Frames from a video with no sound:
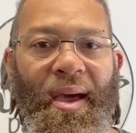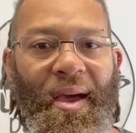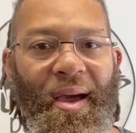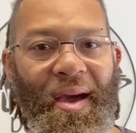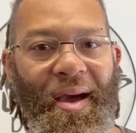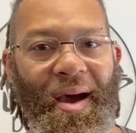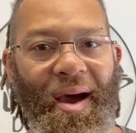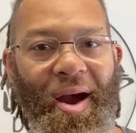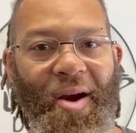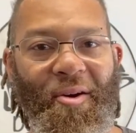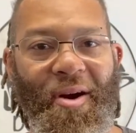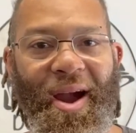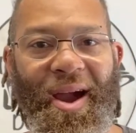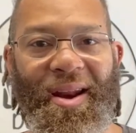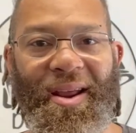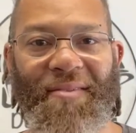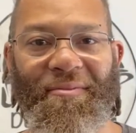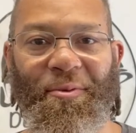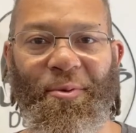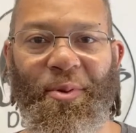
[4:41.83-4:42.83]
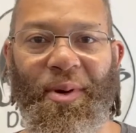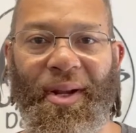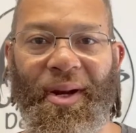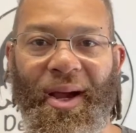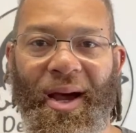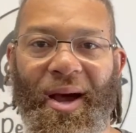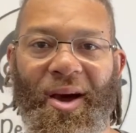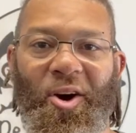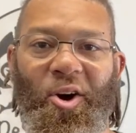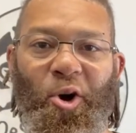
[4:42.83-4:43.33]
All right, everyone,
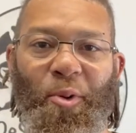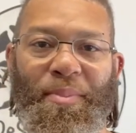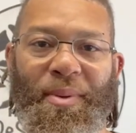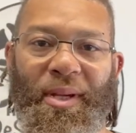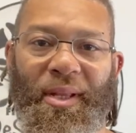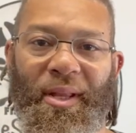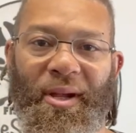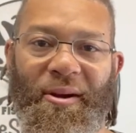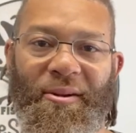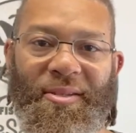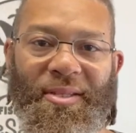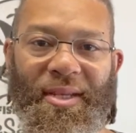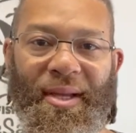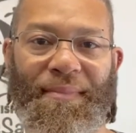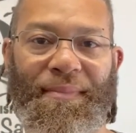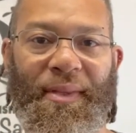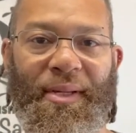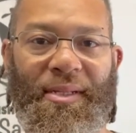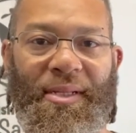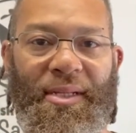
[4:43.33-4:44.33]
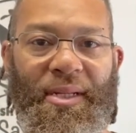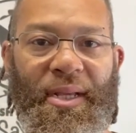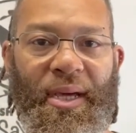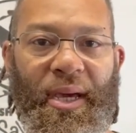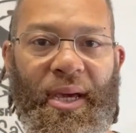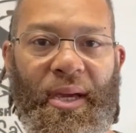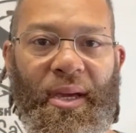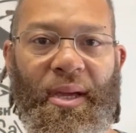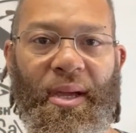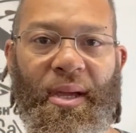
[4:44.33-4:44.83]
I hope you learned something
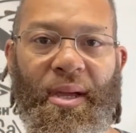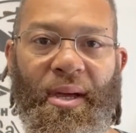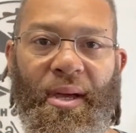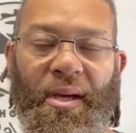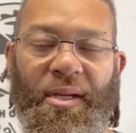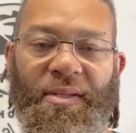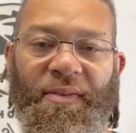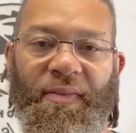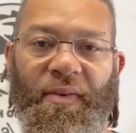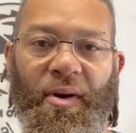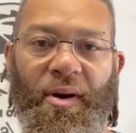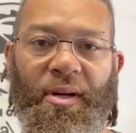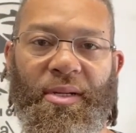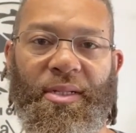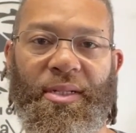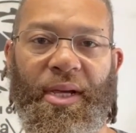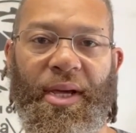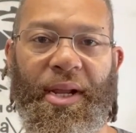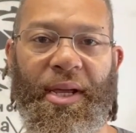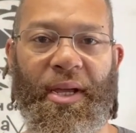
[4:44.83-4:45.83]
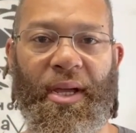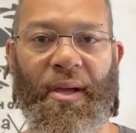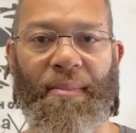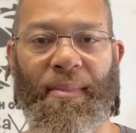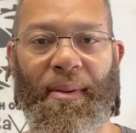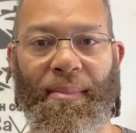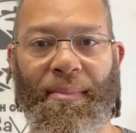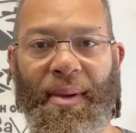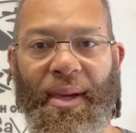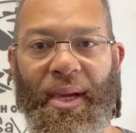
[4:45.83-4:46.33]
today as far as setting
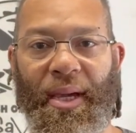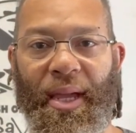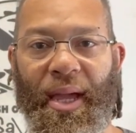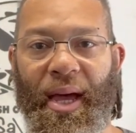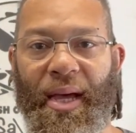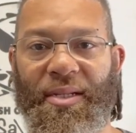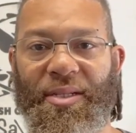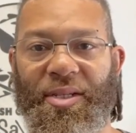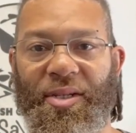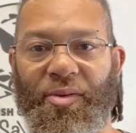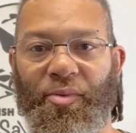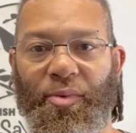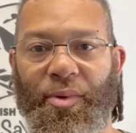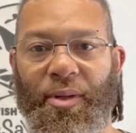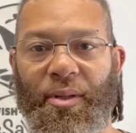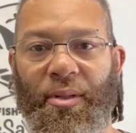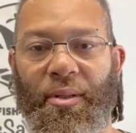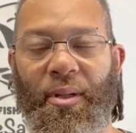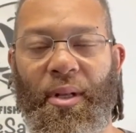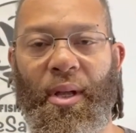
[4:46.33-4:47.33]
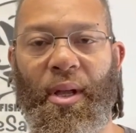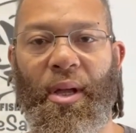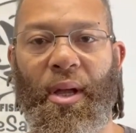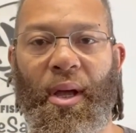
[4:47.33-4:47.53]
up a bait casting reel.